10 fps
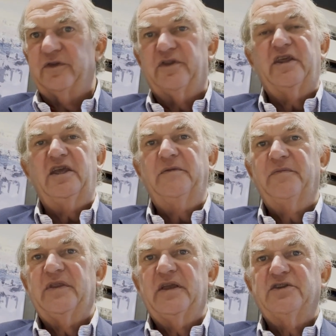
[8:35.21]
The
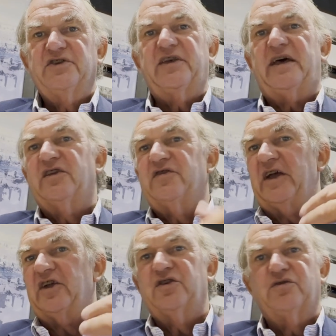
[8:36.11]

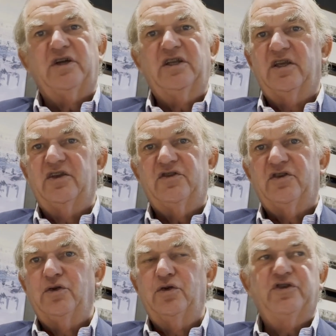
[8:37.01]
satisfaction rating is
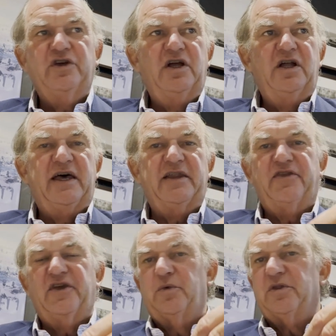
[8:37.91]
huge, and I
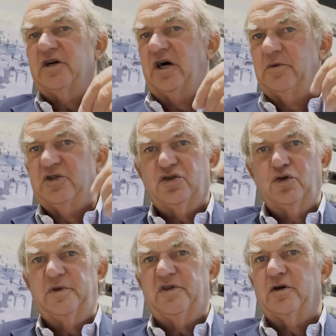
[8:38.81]
think with Karma
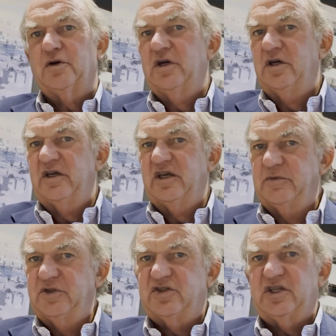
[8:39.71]
Subito, it'll
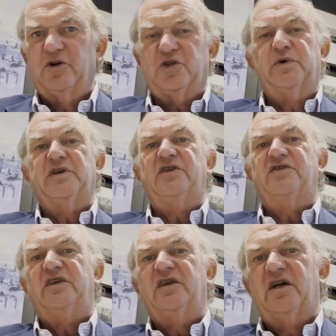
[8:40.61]
be so much more
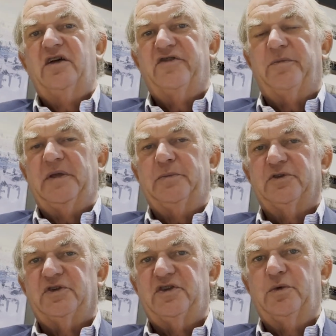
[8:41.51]
easy for people
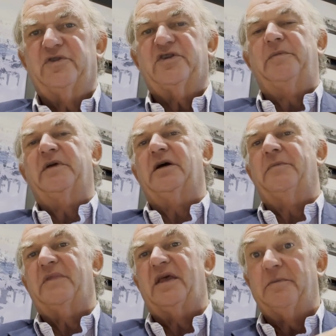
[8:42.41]
to see what's coming
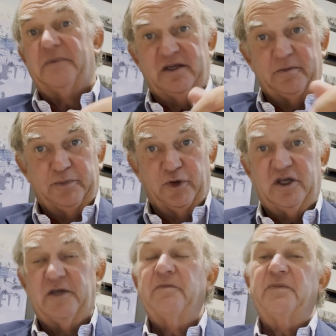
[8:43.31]
up and make a
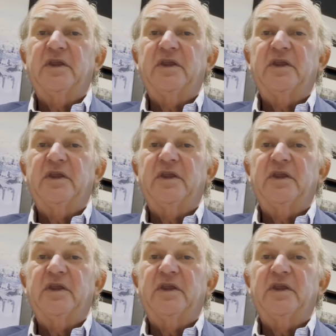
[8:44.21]
booking.